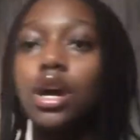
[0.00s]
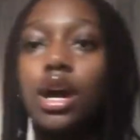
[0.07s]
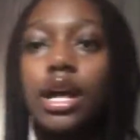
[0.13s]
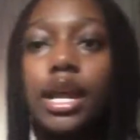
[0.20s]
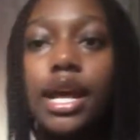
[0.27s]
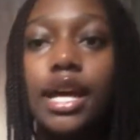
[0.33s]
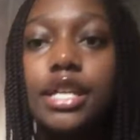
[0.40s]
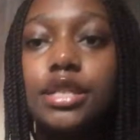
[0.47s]
got
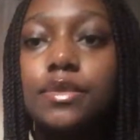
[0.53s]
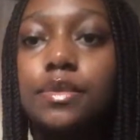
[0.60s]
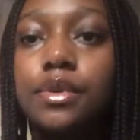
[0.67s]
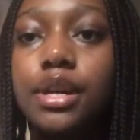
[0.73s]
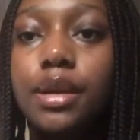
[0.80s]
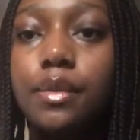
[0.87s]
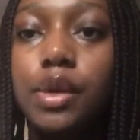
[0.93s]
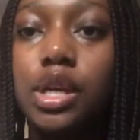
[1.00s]

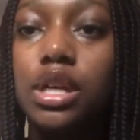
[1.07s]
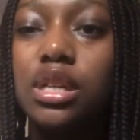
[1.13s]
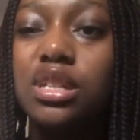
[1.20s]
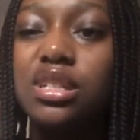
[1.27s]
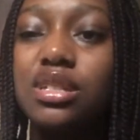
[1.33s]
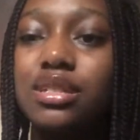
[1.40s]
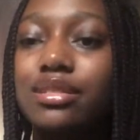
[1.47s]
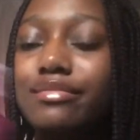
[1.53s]
hairspray
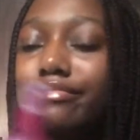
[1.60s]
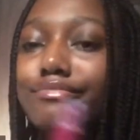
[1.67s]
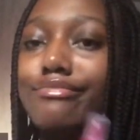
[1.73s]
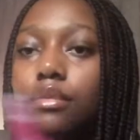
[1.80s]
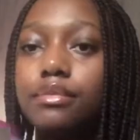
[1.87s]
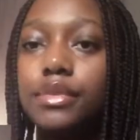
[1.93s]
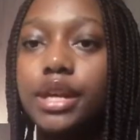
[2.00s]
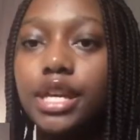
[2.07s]
because
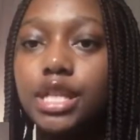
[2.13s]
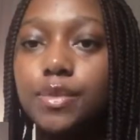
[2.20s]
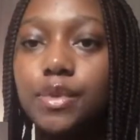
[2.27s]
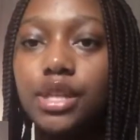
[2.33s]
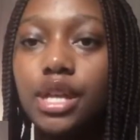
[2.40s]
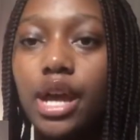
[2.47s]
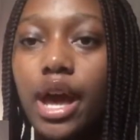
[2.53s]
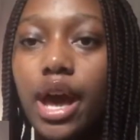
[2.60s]
the hairspray
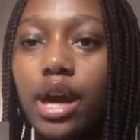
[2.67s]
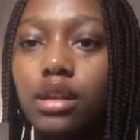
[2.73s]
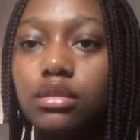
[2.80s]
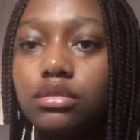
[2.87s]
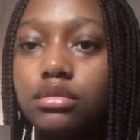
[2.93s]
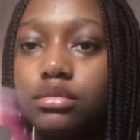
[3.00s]
that I had